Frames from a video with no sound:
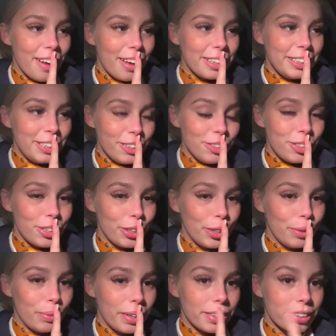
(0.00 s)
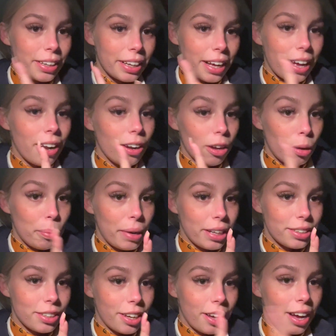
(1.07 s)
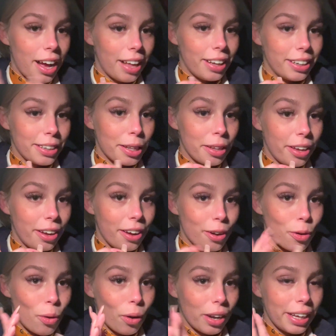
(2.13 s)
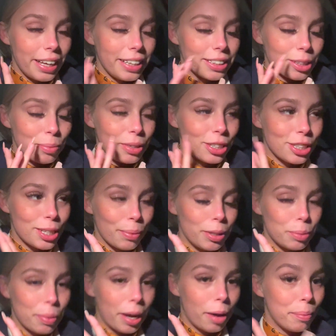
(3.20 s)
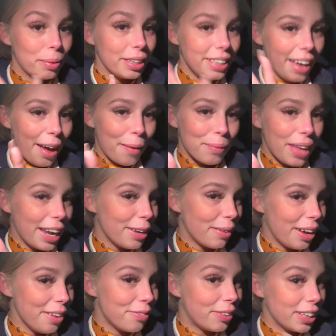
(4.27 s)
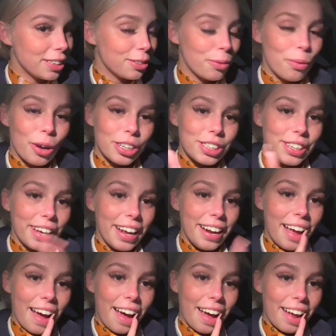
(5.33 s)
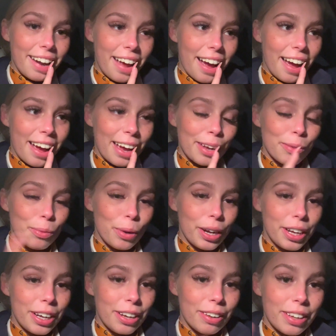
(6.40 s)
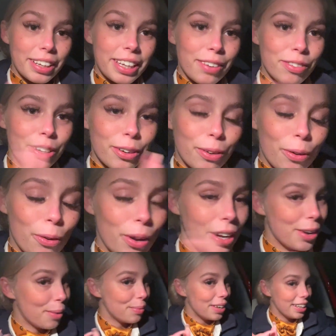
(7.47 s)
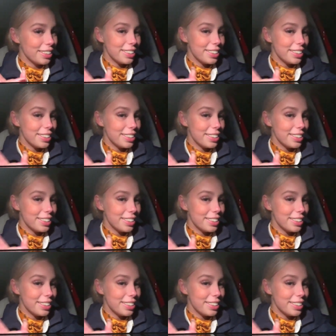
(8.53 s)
YouTube is going to get a lot better and the quality is going to be so much better. But yeah, anyway, thanks for watching, and I will give you all an update